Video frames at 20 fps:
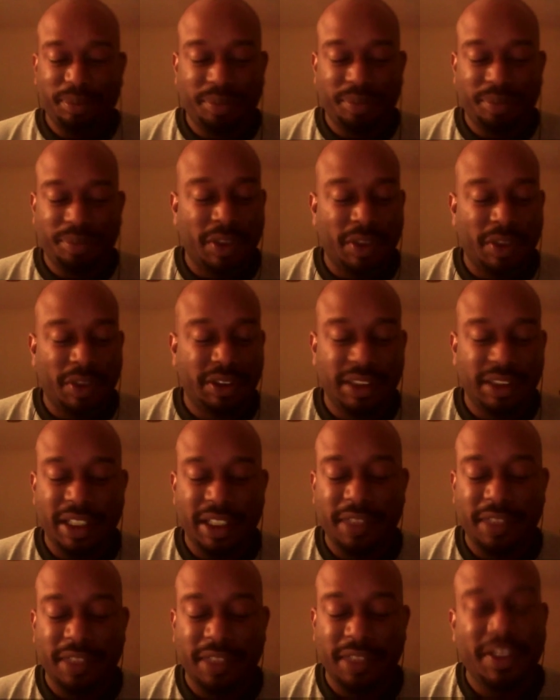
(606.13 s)
But once
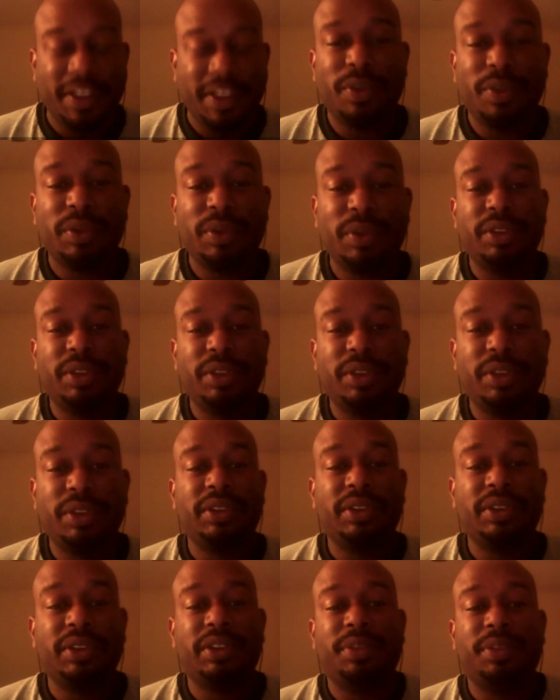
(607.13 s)
again, if Ambrose
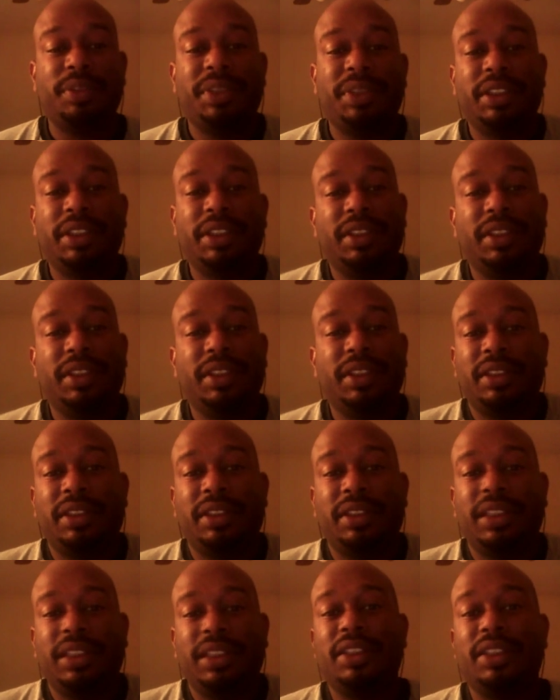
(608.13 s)
loses, to me, if
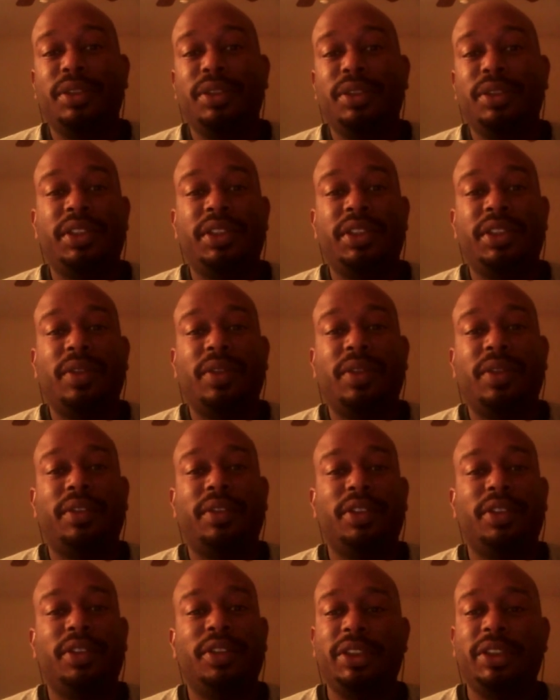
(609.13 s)
he doesn't lose any ground,
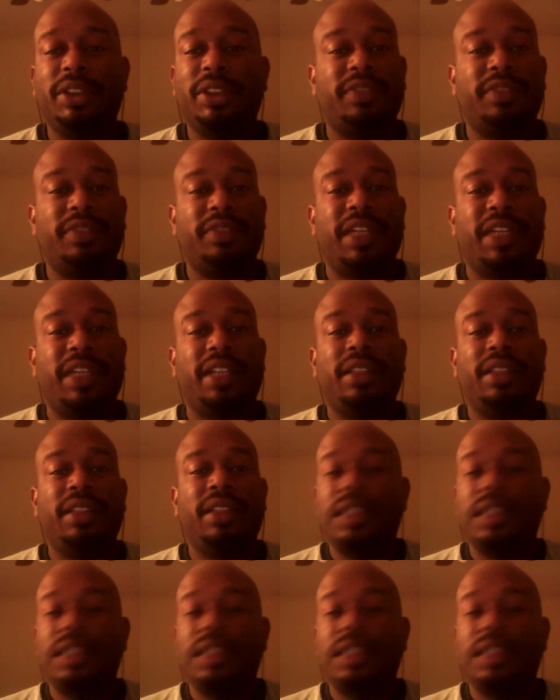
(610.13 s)
he'll be just fine.